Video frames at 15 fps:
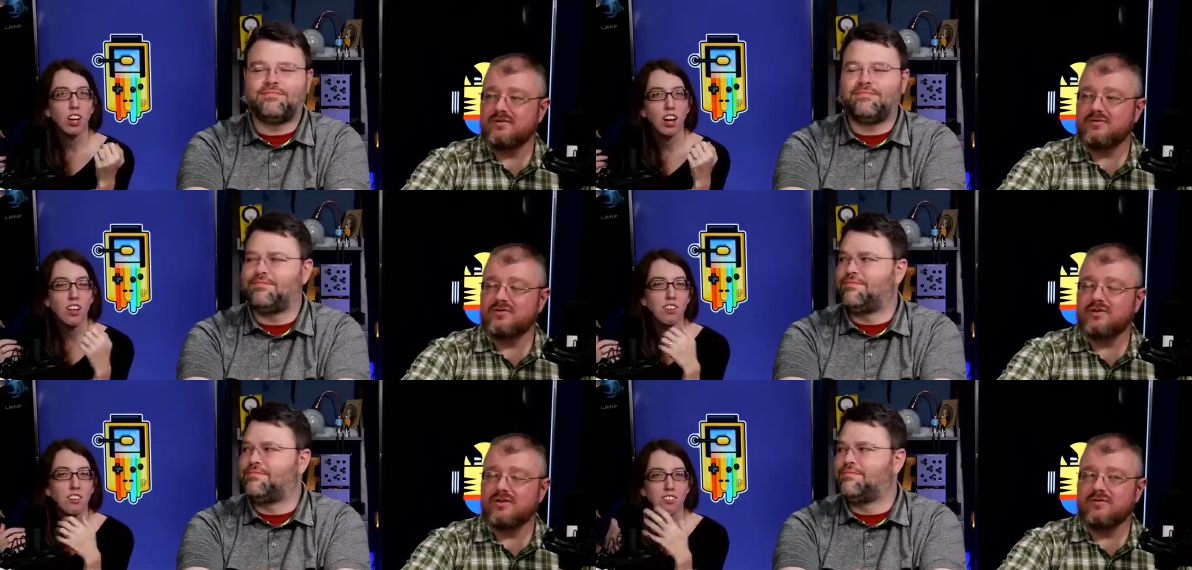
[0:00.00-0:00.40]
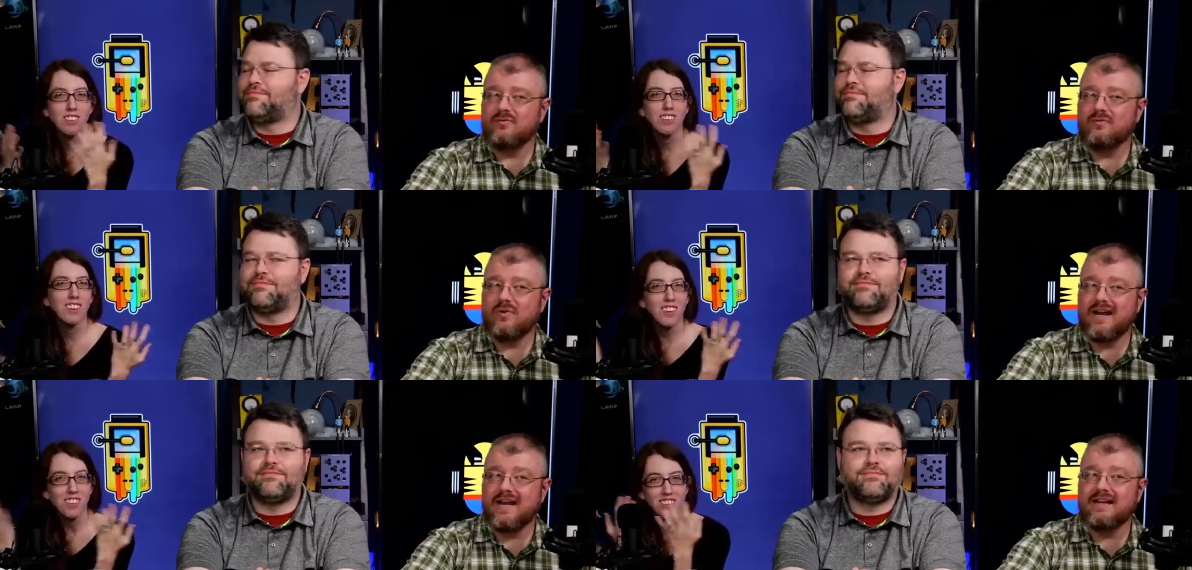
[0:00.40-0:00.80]
Speaker 1: You should
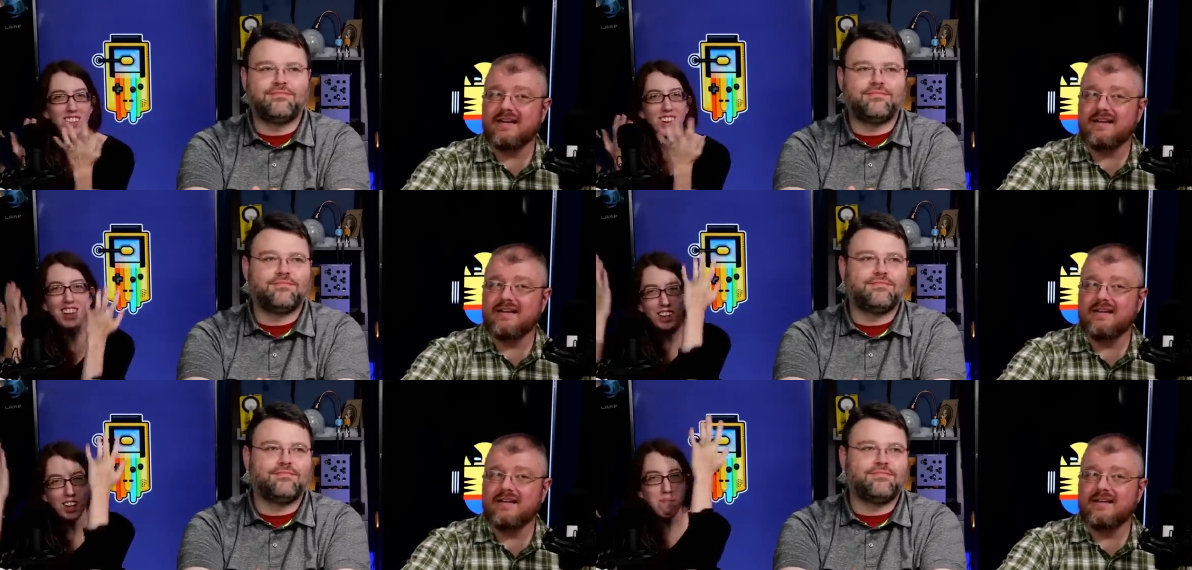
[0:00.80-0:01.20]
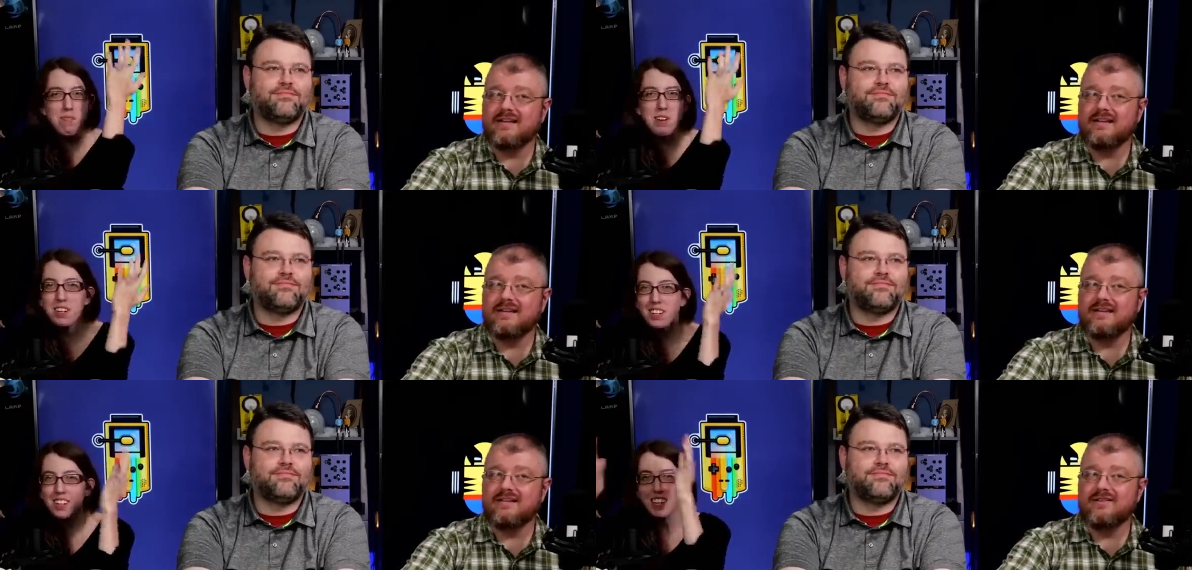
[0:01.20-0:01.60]
have waited. I
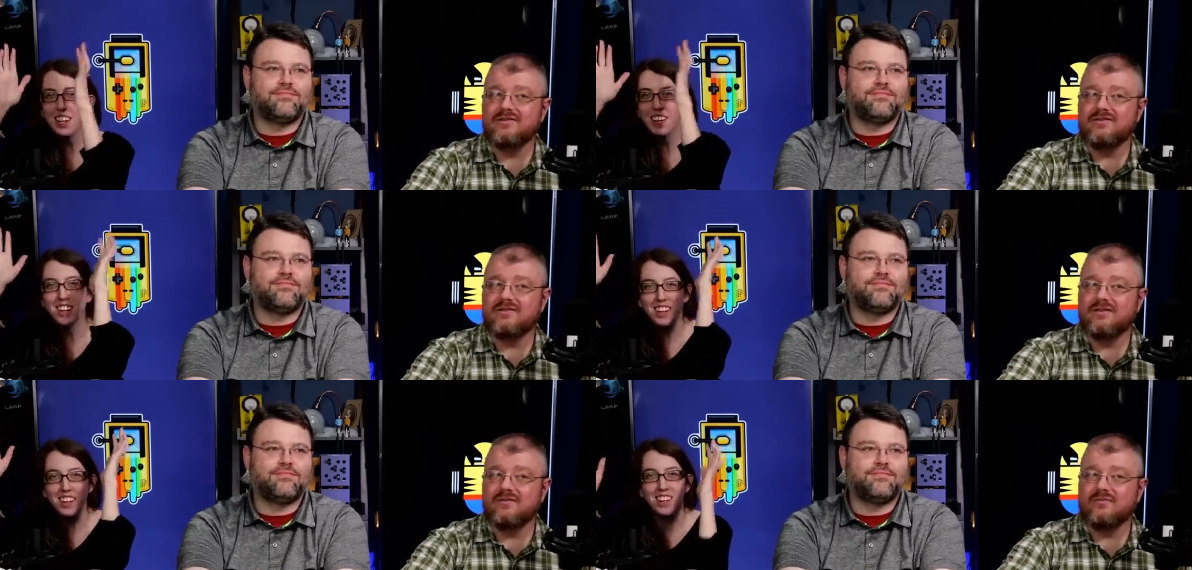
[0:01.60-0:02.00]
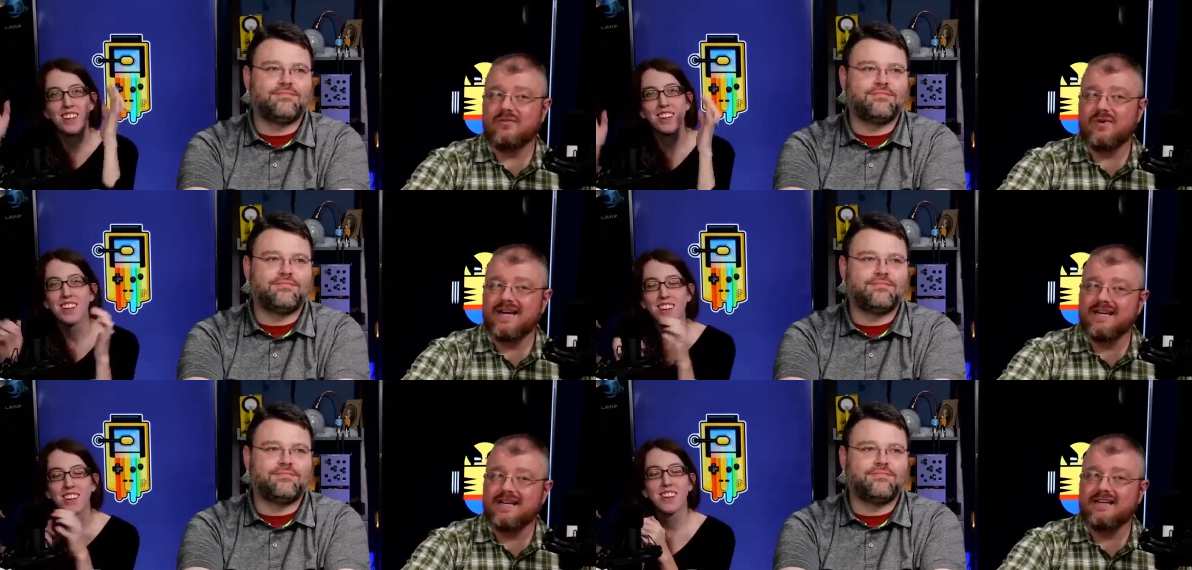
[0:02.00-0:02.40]
got married. Yeah, you yeah. should
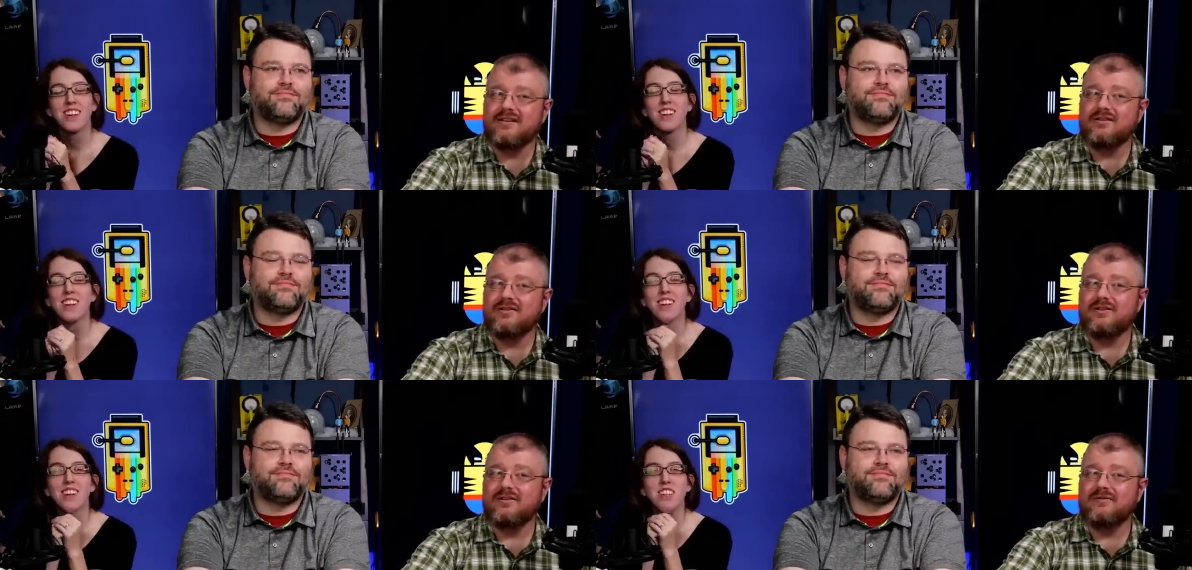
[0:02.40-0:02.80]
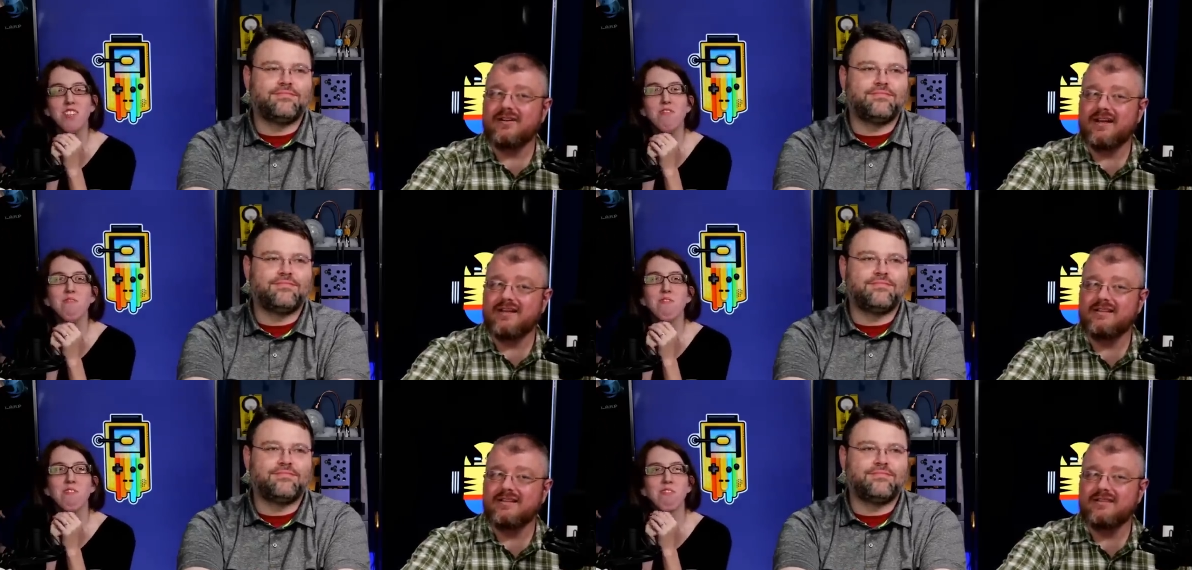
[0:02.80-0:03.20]
have waited, and you could
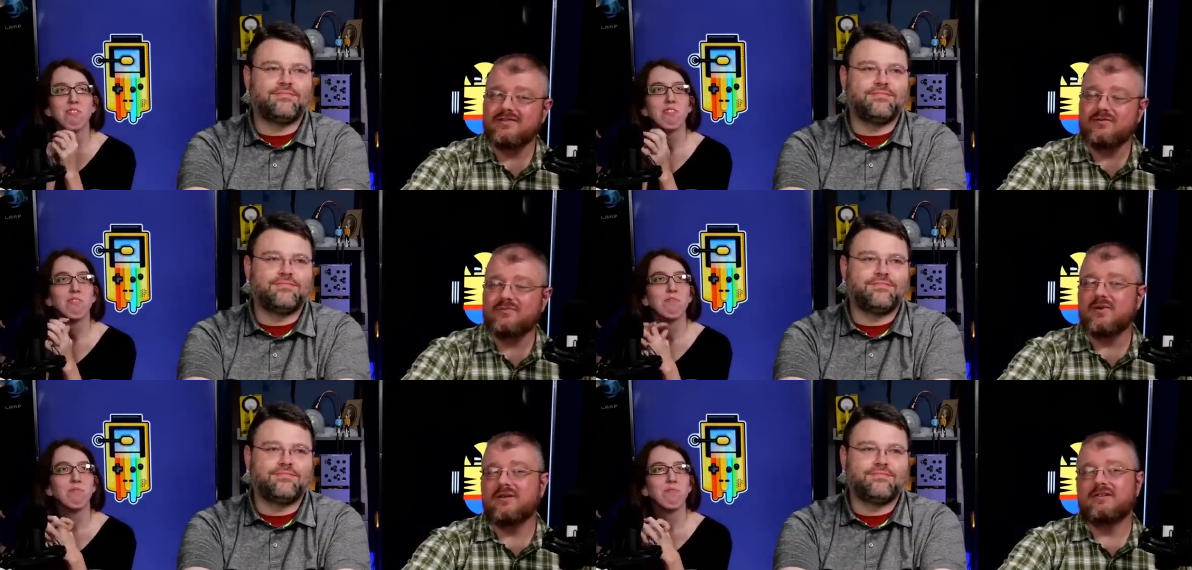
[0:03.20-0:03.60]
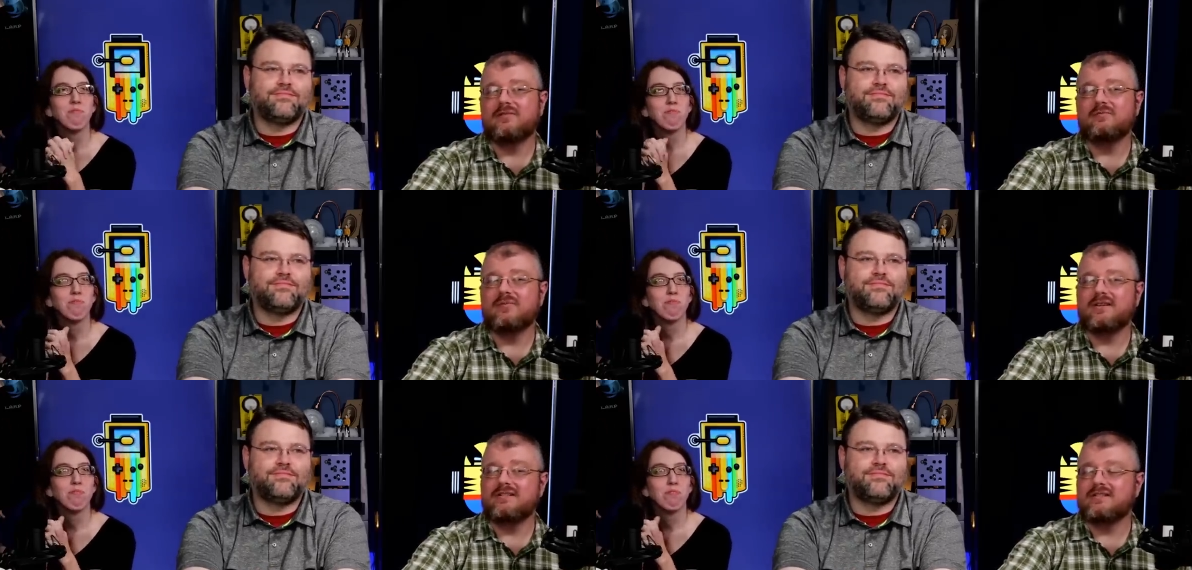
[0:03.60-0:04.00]
have had this. You've
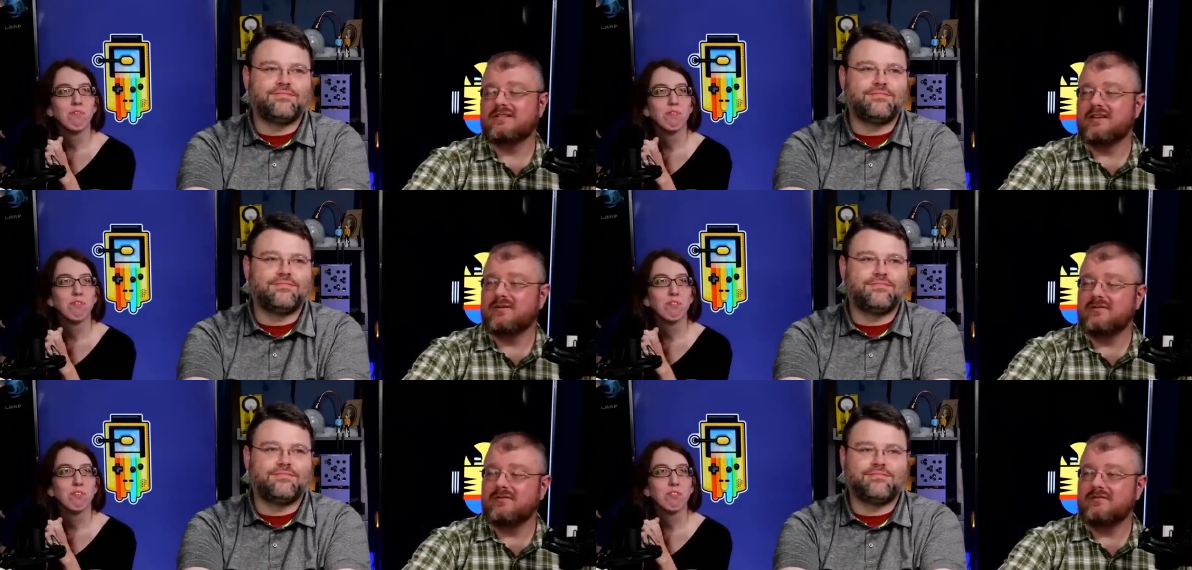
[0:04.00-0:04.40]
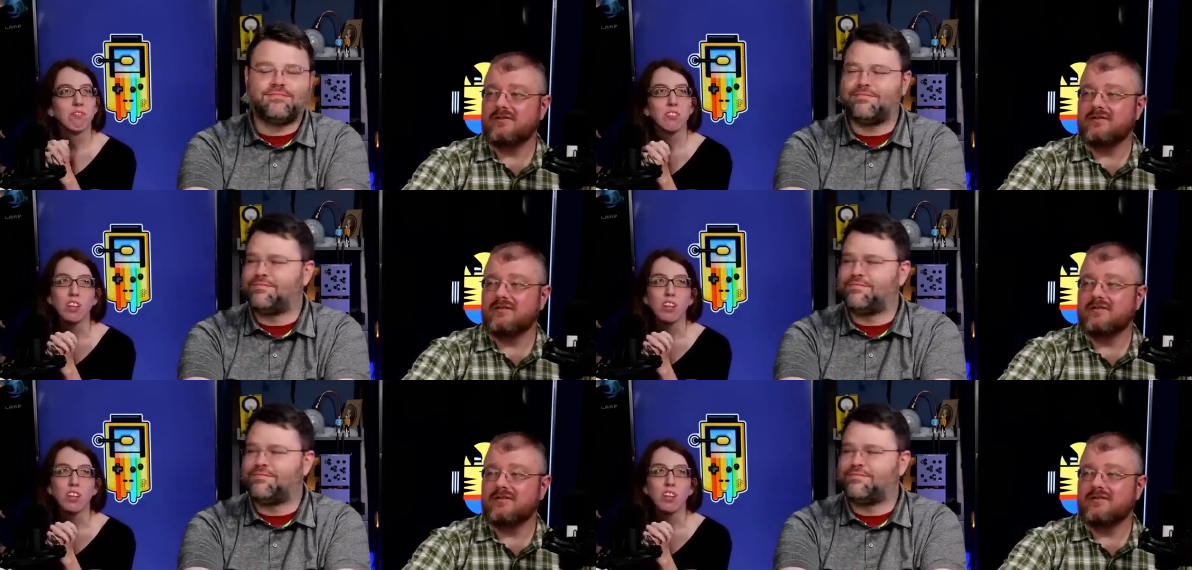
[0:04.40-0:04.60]
probably never played this game, have